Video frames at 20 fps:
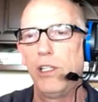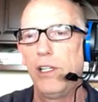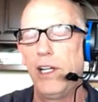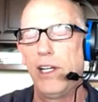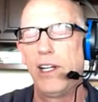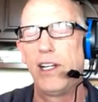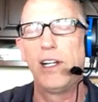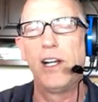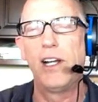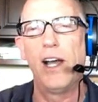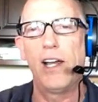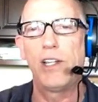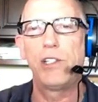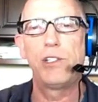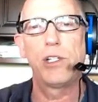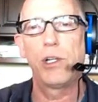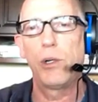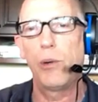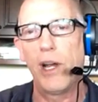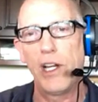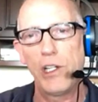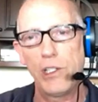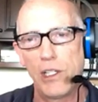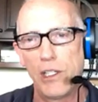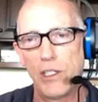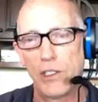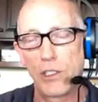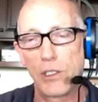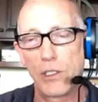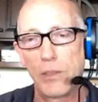league gotcha
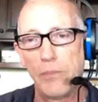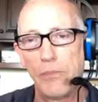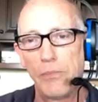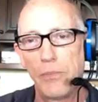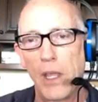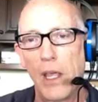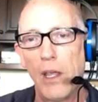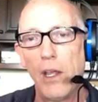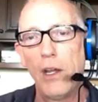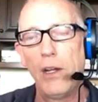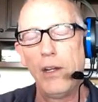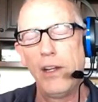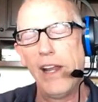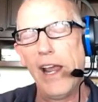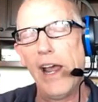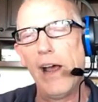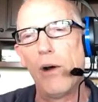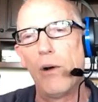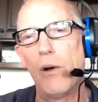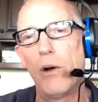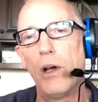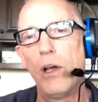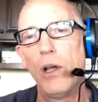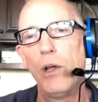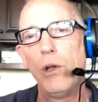questions. Now, I think